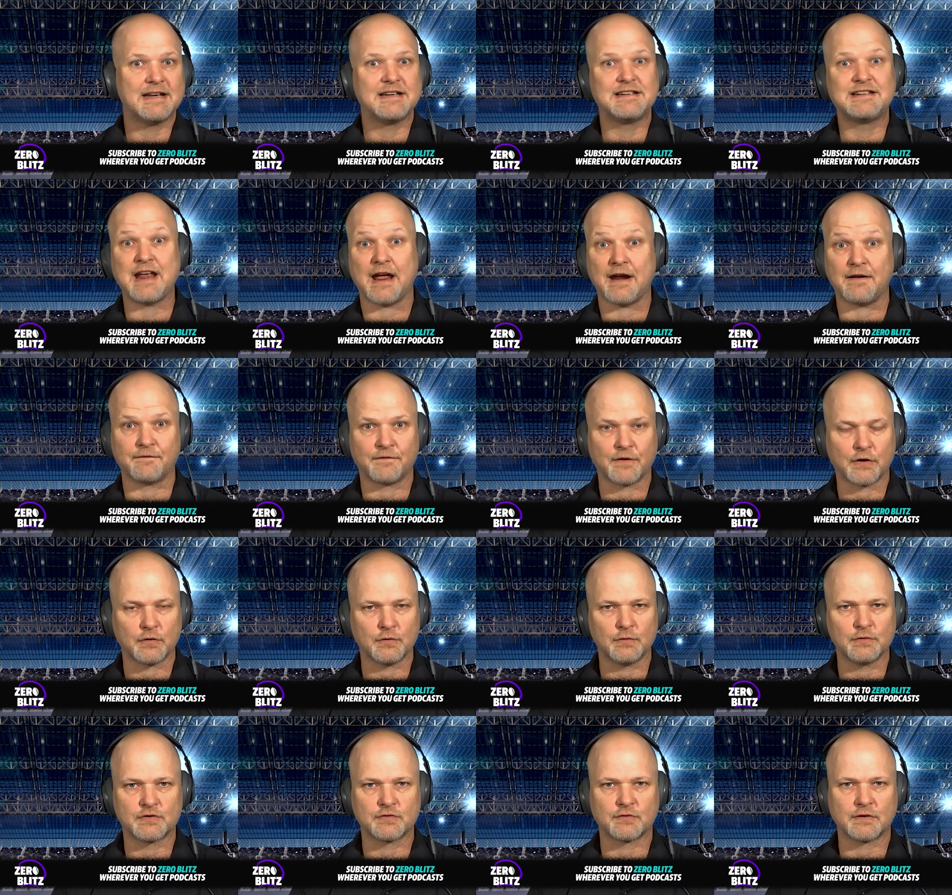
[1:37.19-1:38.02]

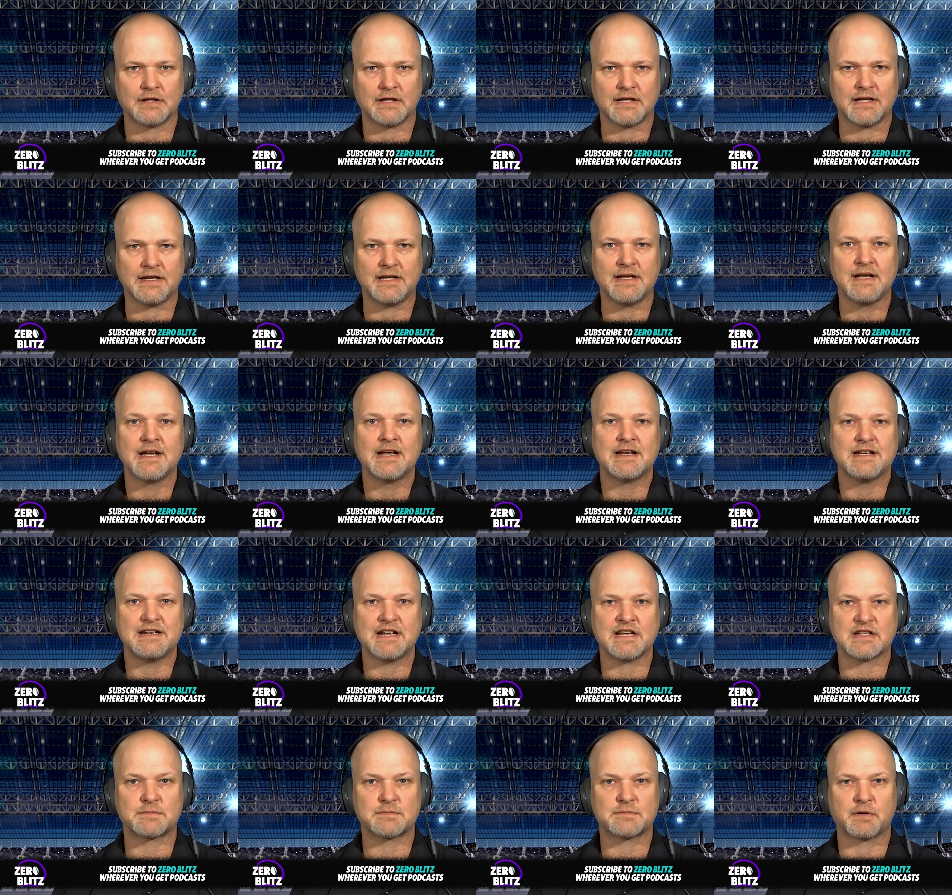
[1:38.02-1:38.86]
Denver, who's really
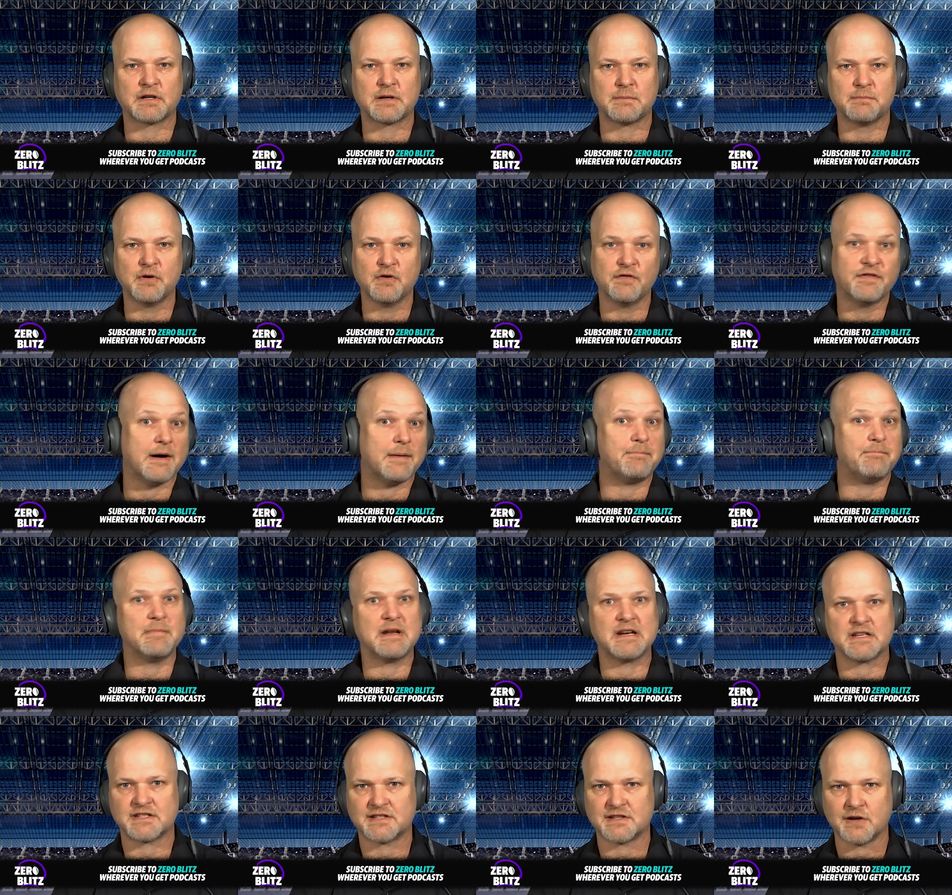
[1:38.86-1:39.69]
desperate to move up,
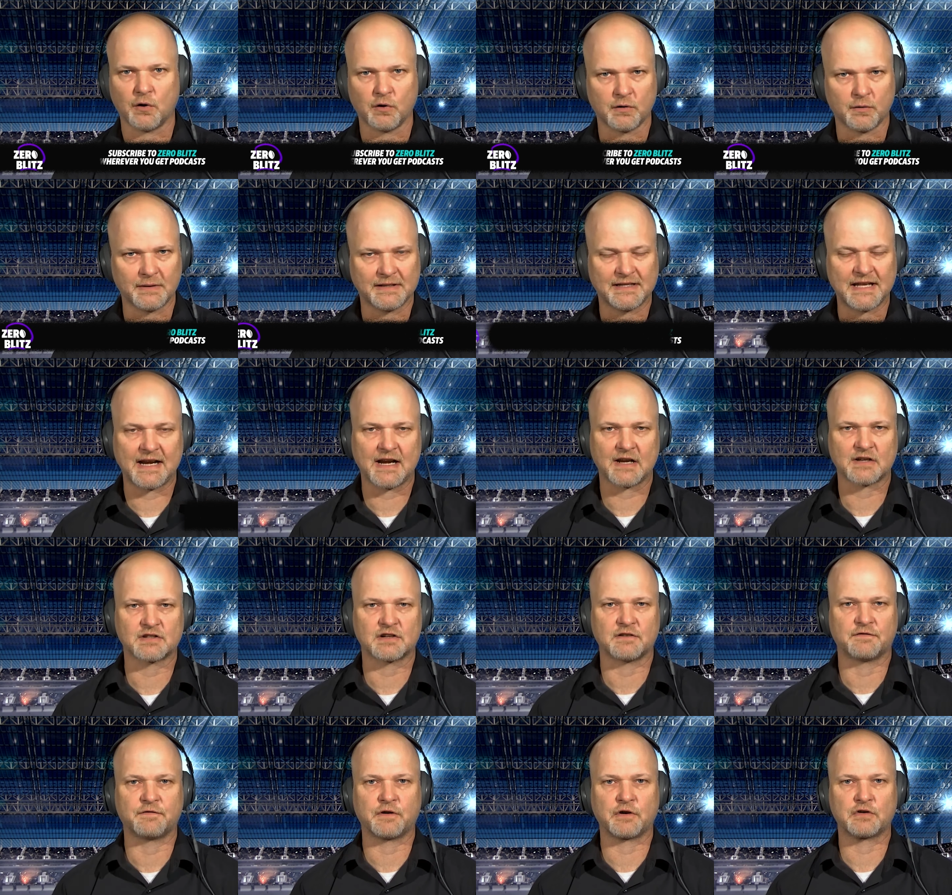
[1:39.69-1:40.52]
Minnesota with that
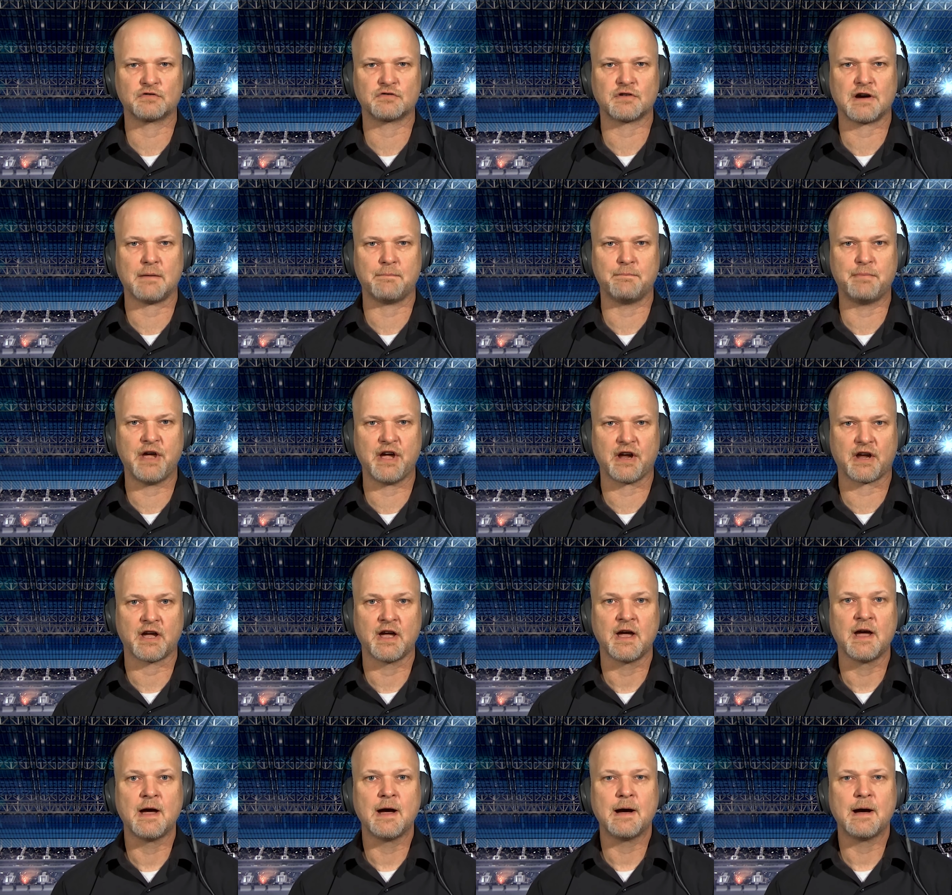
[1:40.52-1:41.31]
extra first round pick.